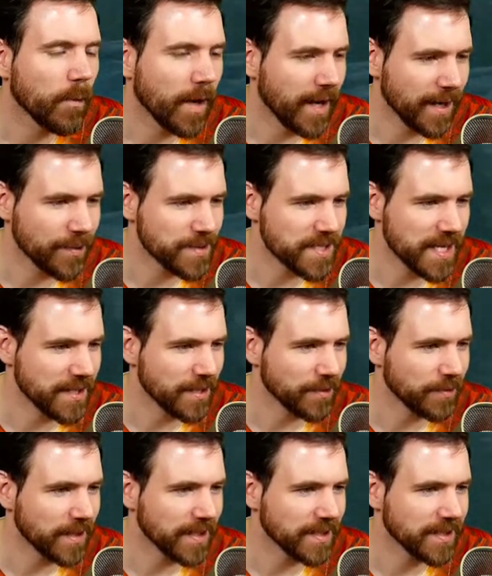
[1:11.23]
How was that not
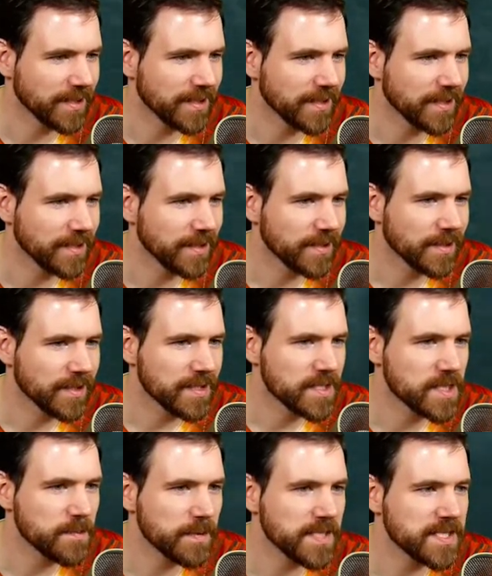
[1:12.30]
right?
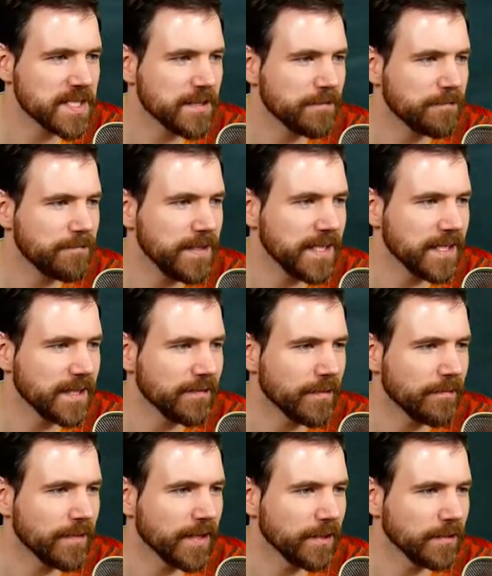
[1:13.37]
Splits the feet of a
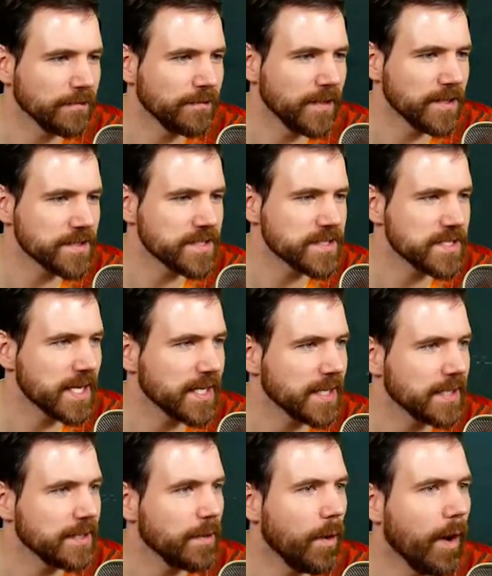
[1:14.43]
veiled false sight.
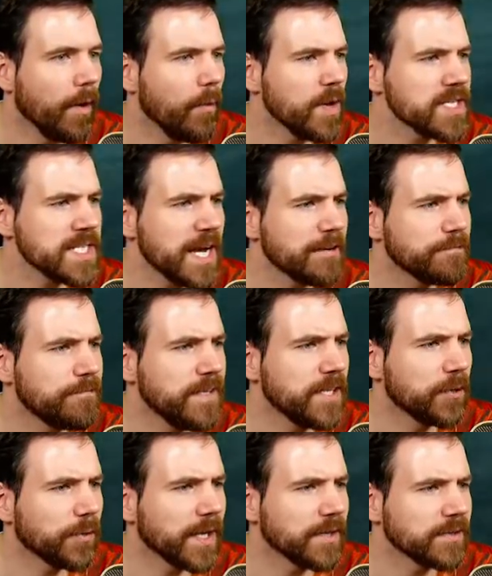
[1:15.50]
Uh, what's got feet
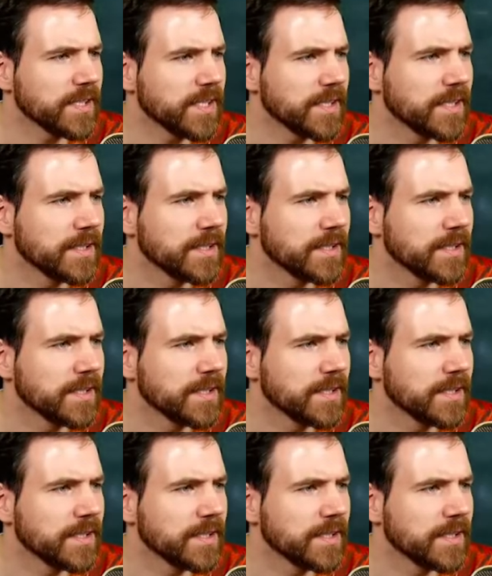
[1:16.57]
around here?